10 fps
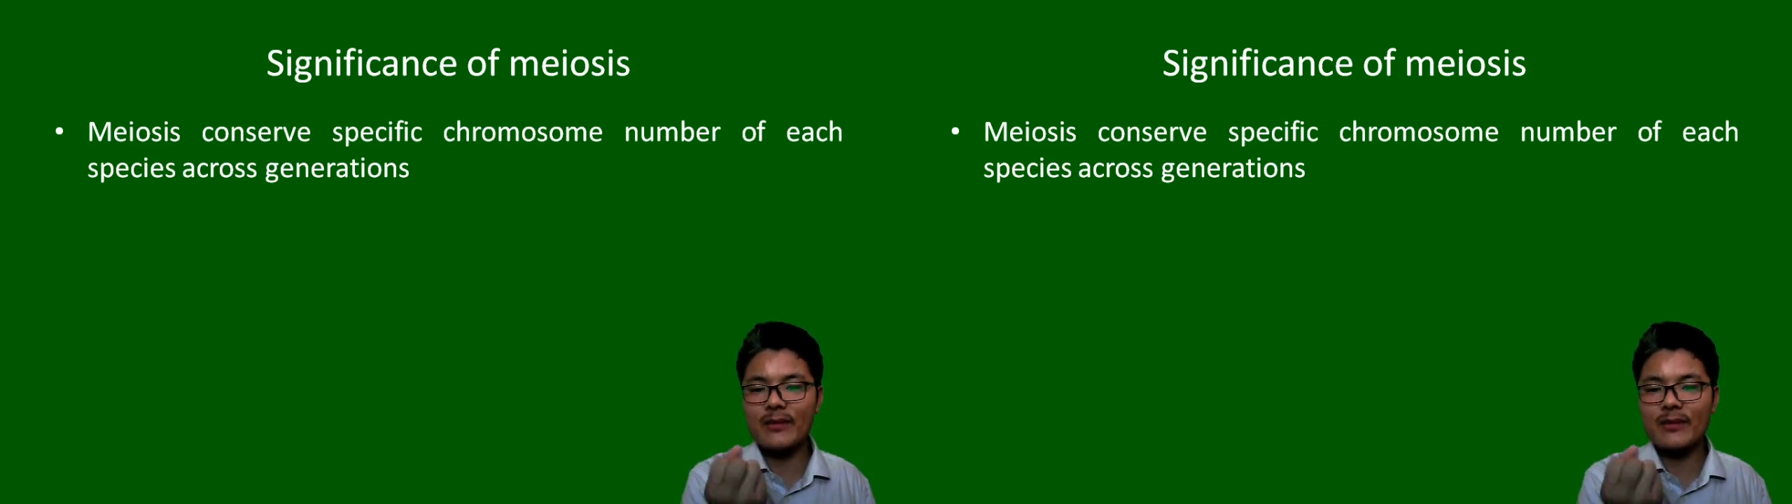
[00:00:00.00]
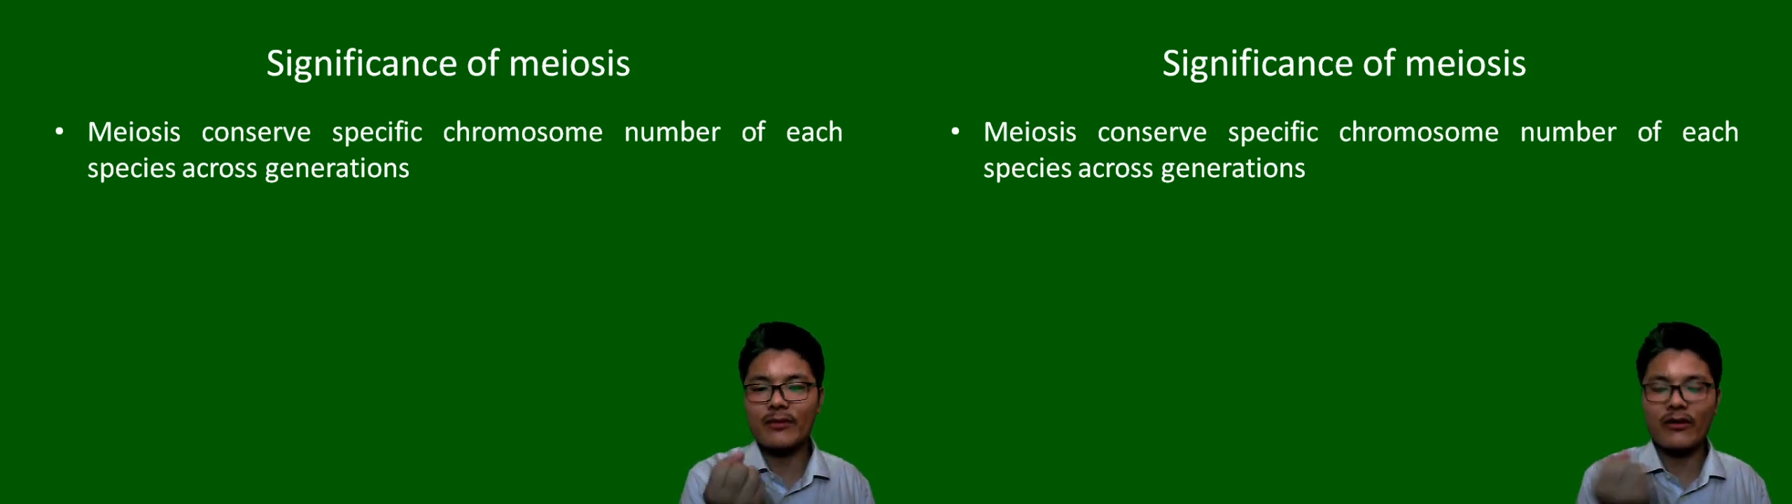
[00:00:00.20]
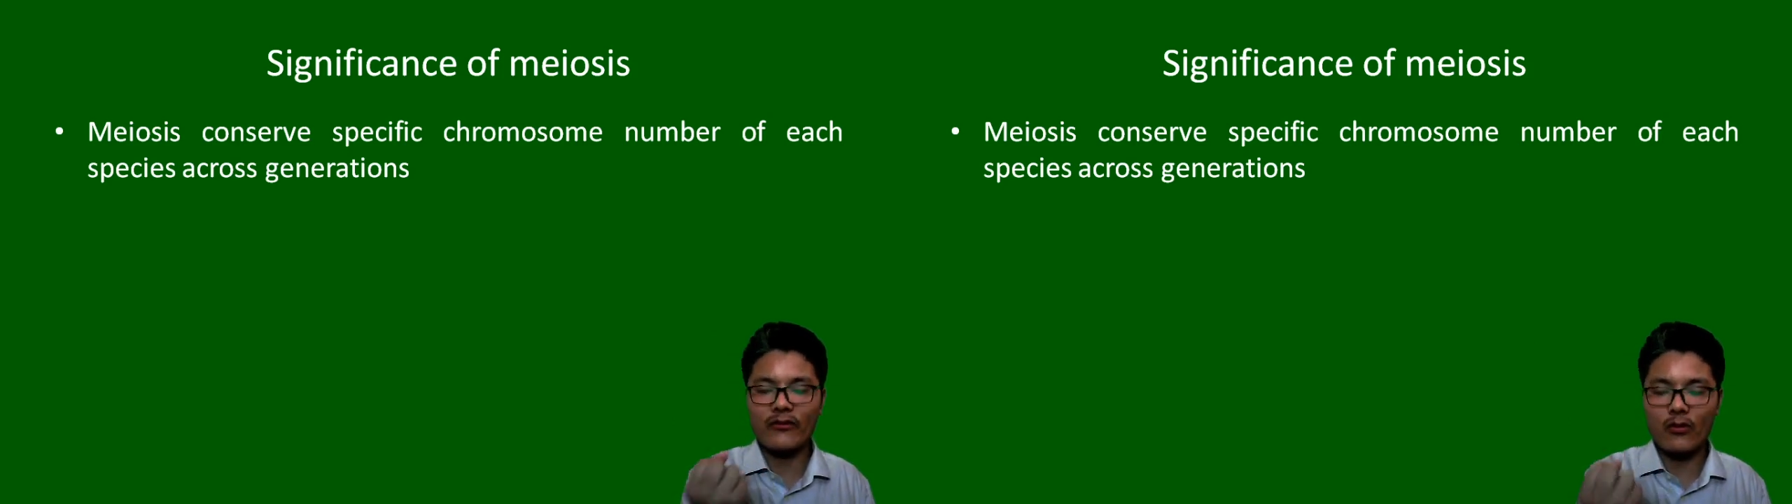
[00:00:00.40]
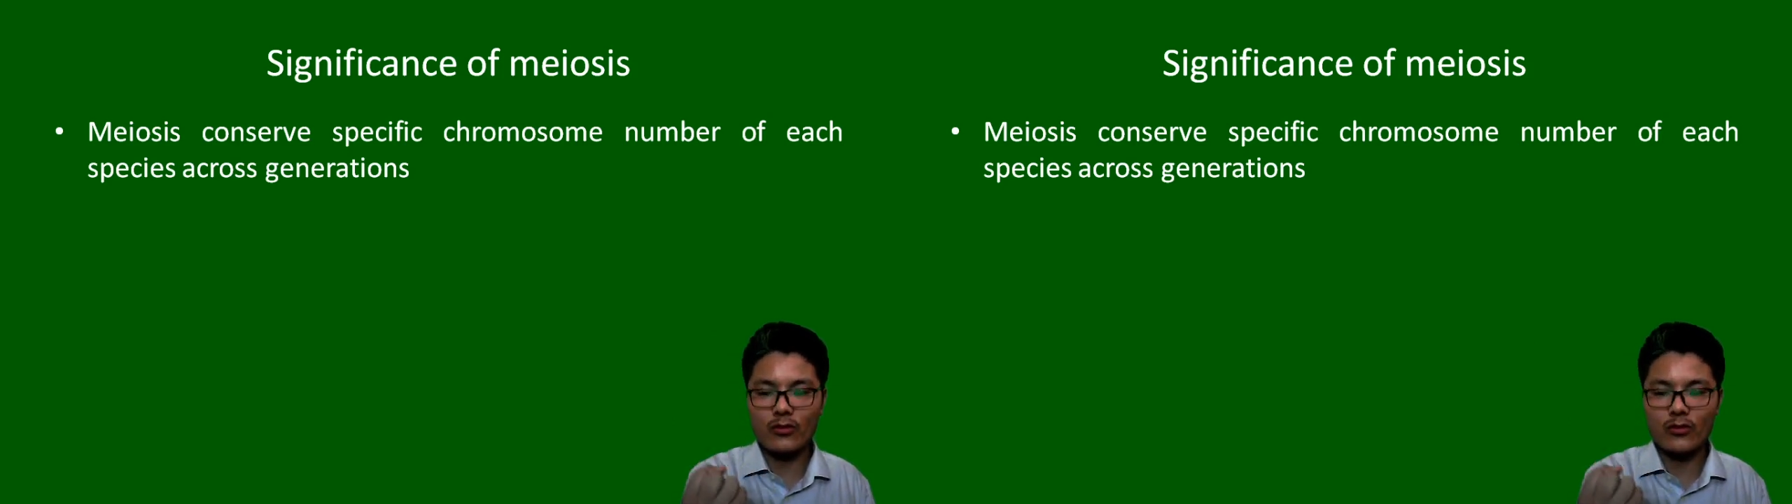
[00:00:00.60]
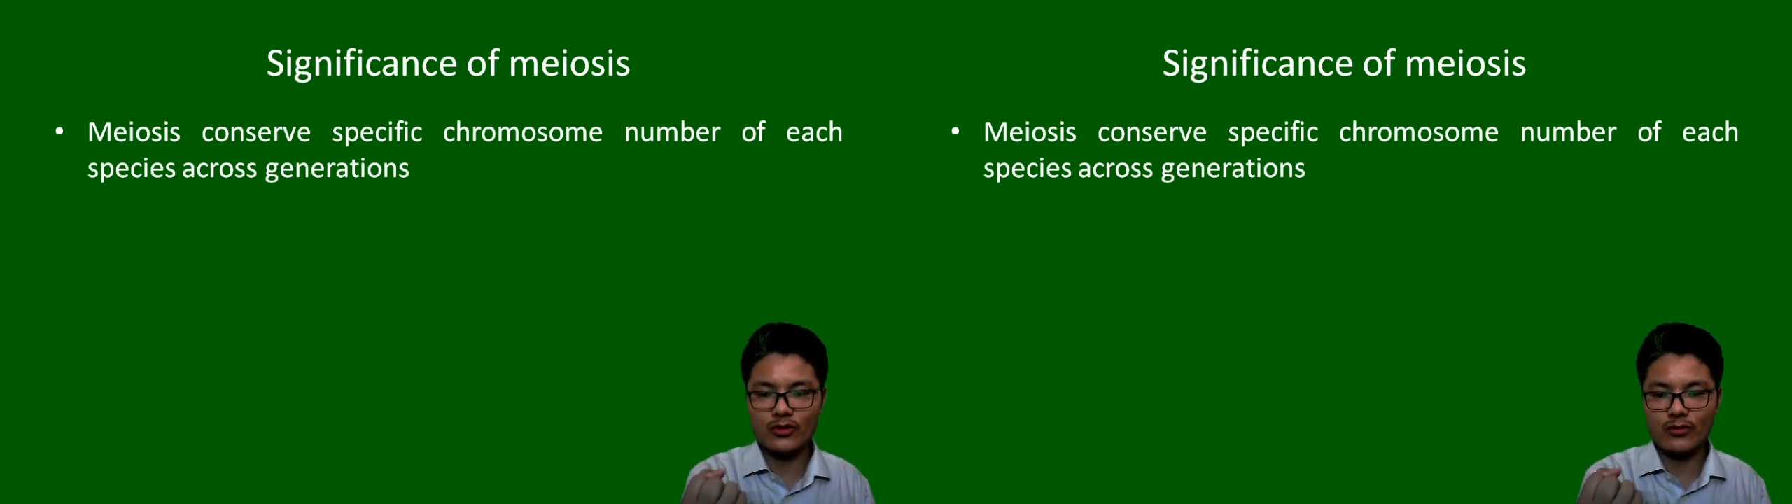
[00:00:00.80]
number of
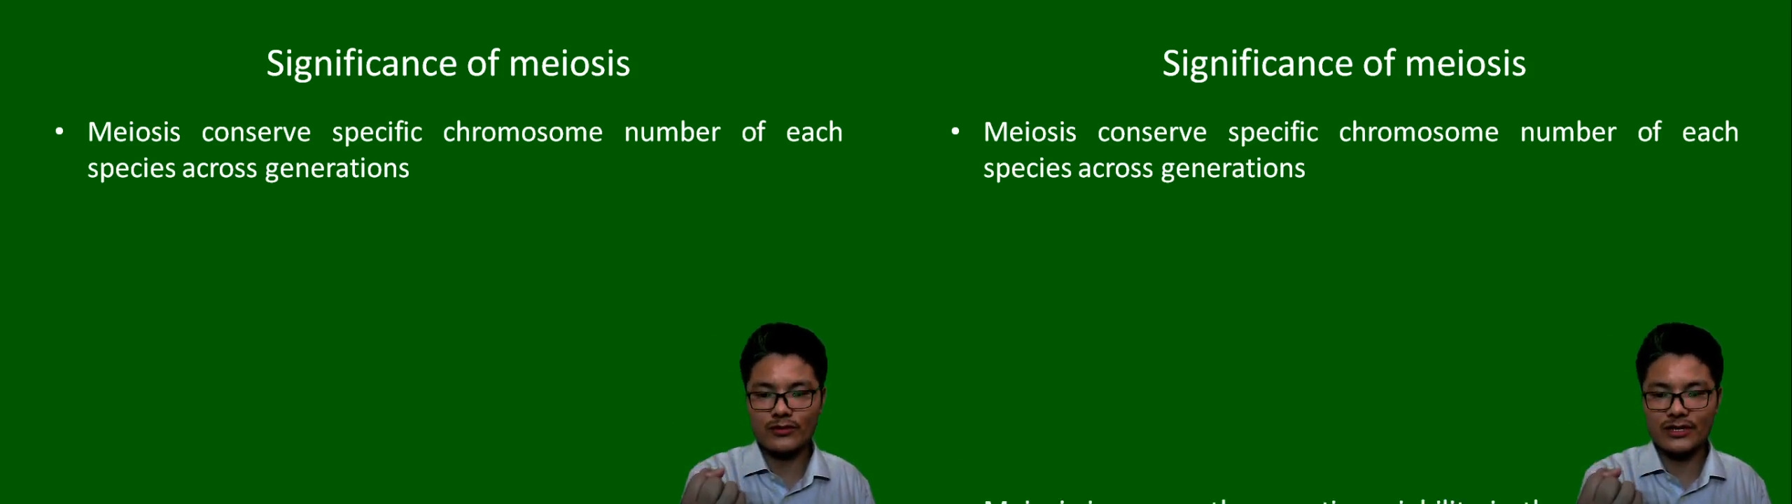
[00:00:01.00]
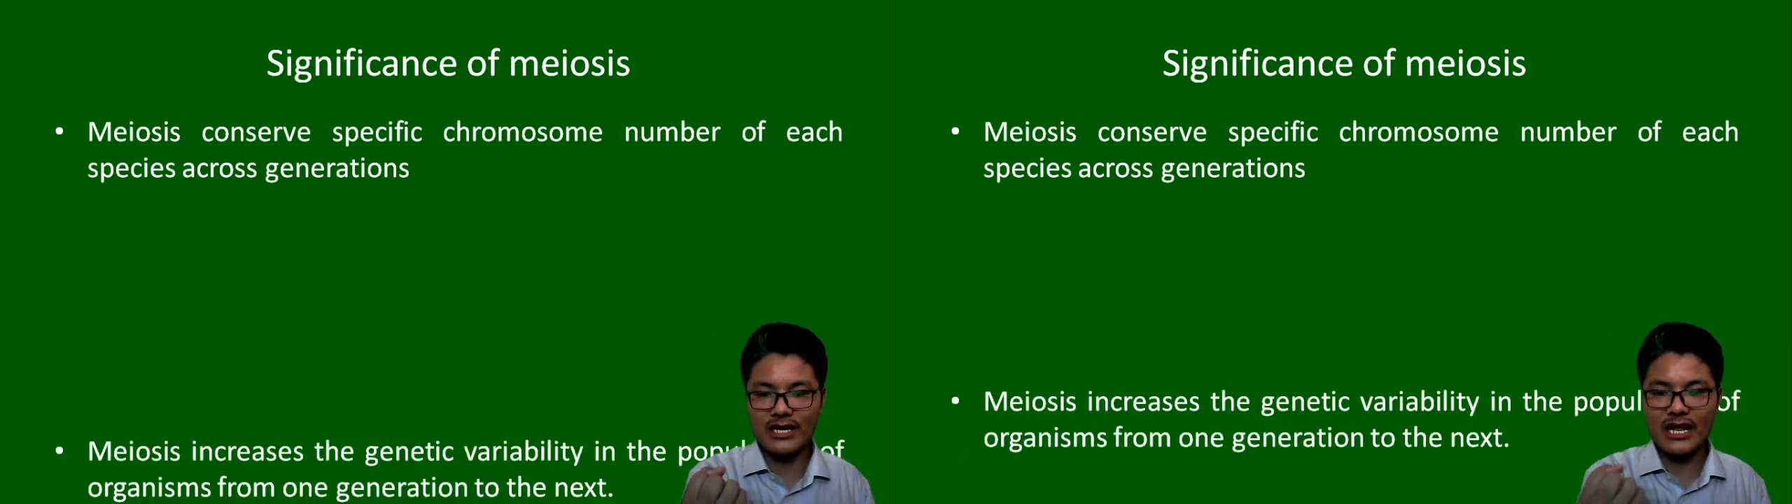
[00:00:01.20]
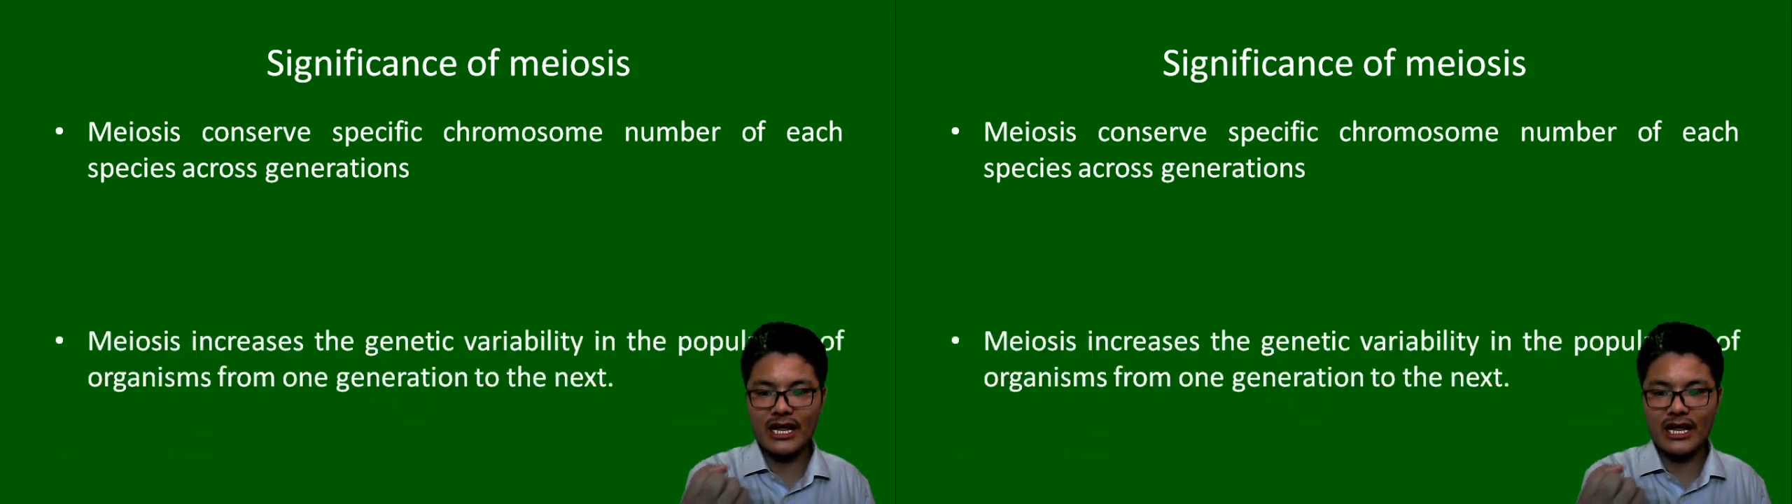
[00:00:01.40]
chromosomes